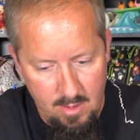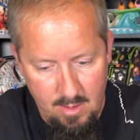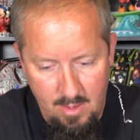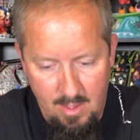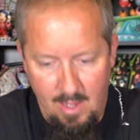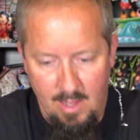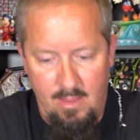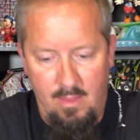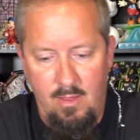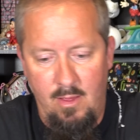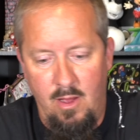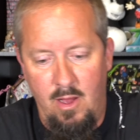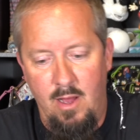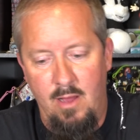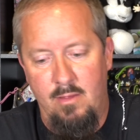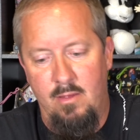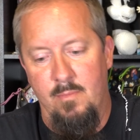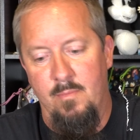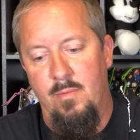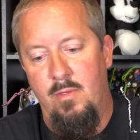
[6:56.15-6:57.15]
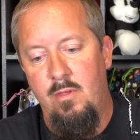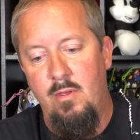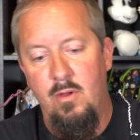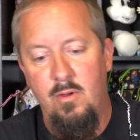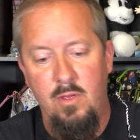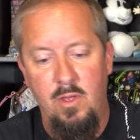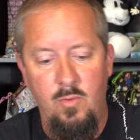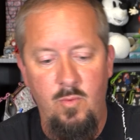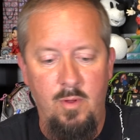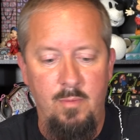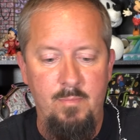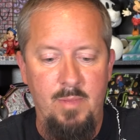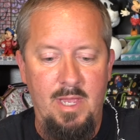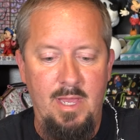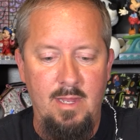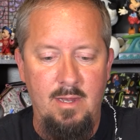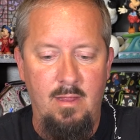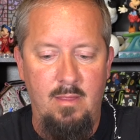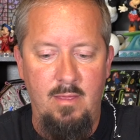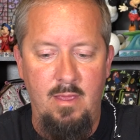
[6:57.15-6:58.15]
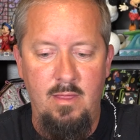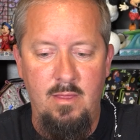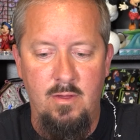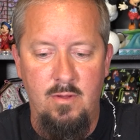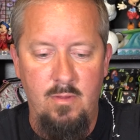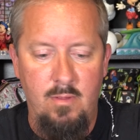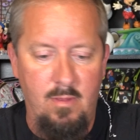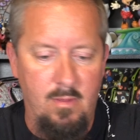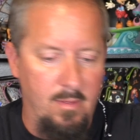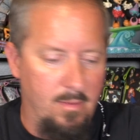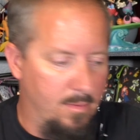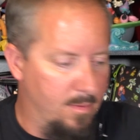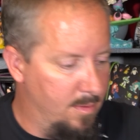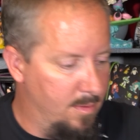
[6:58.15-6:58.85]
That's awesome. So you will begin to see those